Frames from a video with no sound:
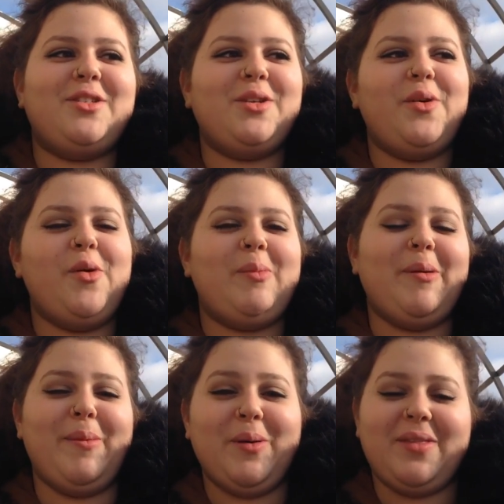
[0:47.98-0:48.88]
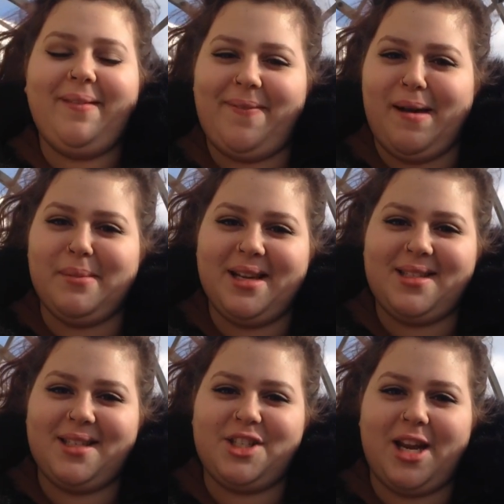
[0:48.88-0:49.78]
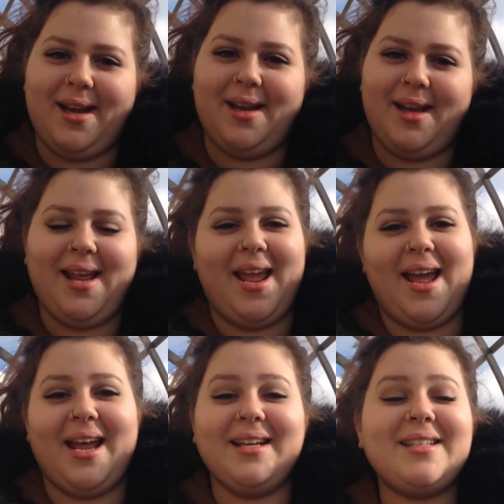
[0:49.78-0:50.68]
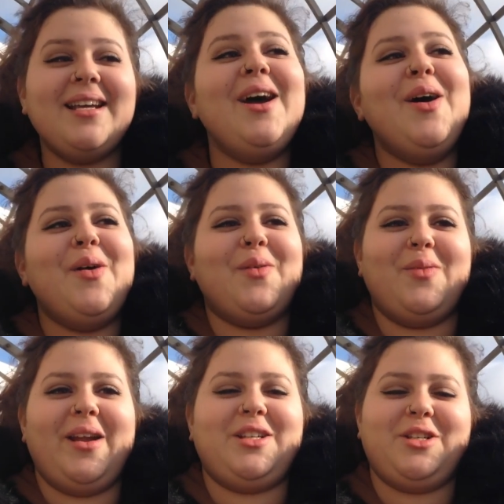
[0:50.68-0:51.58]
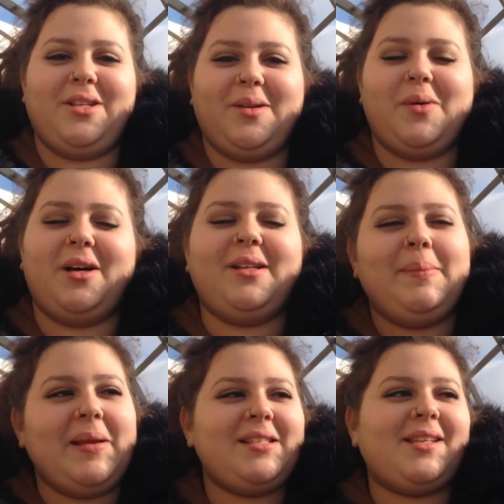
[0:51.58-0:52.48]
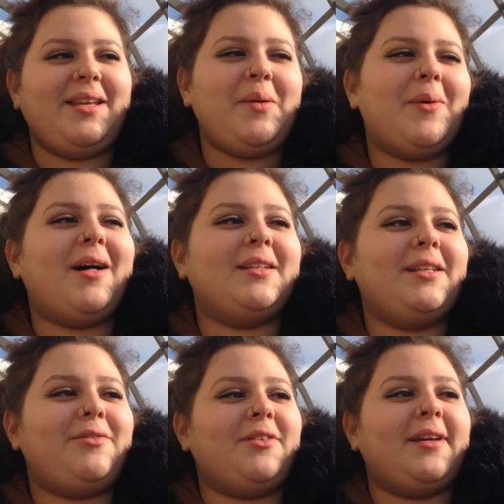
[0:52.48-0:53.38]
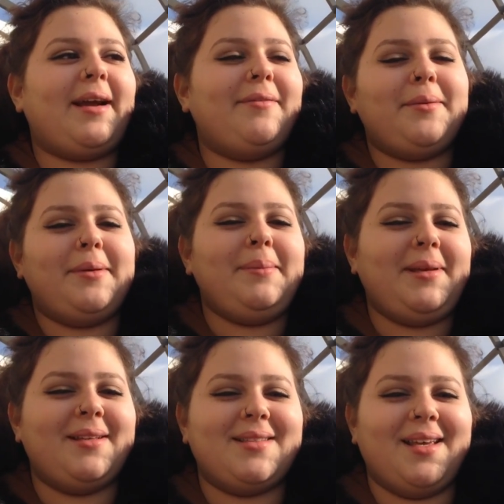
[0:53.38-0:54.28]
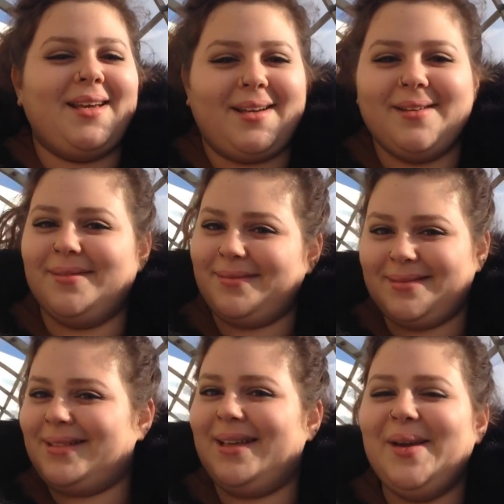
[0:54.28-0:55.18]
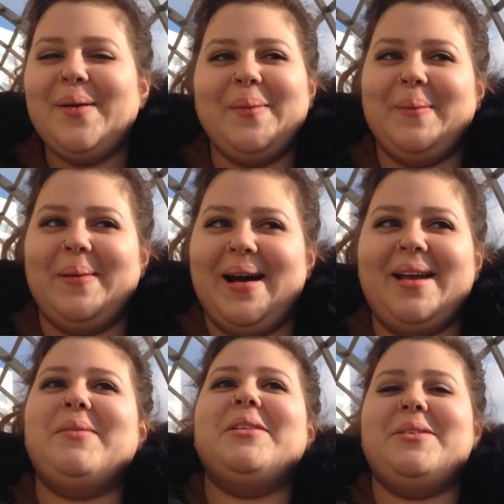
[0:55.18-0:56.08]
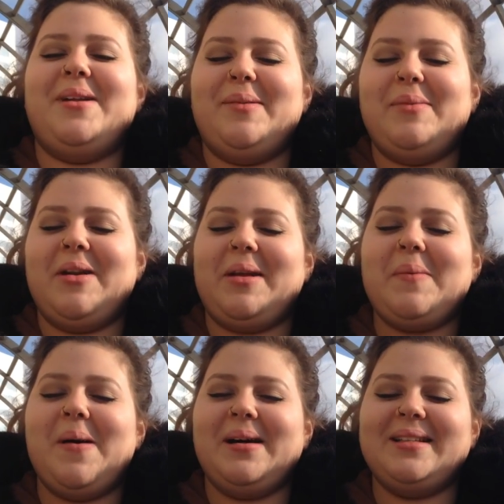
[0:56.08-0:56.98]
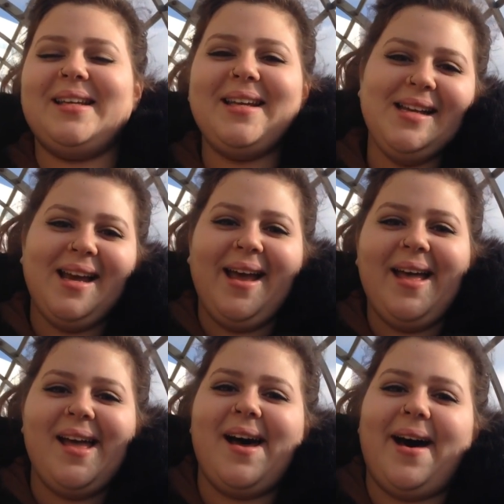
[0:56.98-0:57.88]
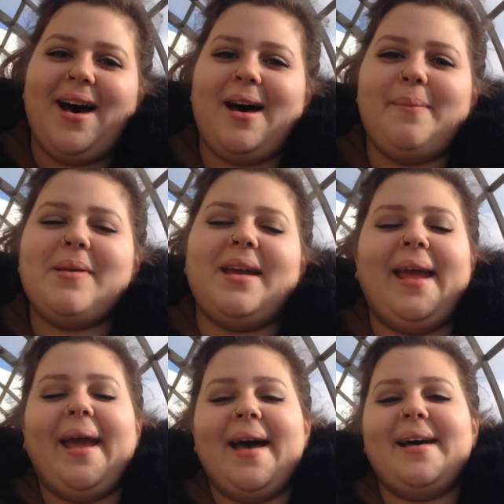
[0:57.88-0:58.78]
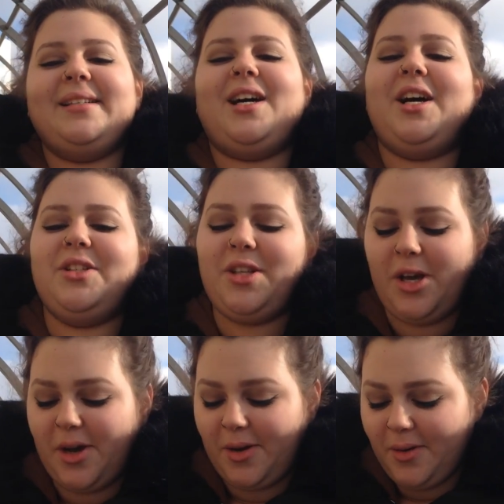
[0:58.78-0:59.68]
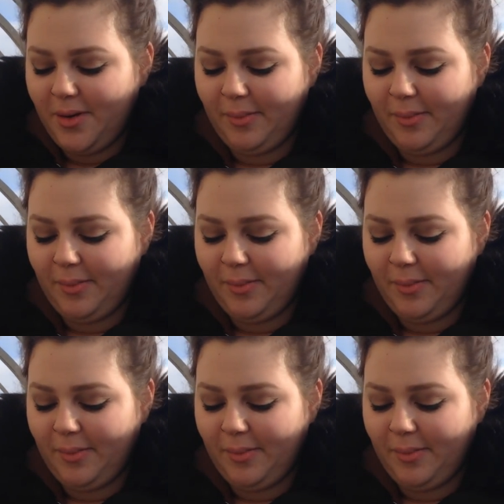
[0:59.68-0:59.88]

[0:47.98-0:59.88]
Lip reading: to promote the feminist agenda and racial equality, basically equality for like everyone, because like, why would you not want equality? And also,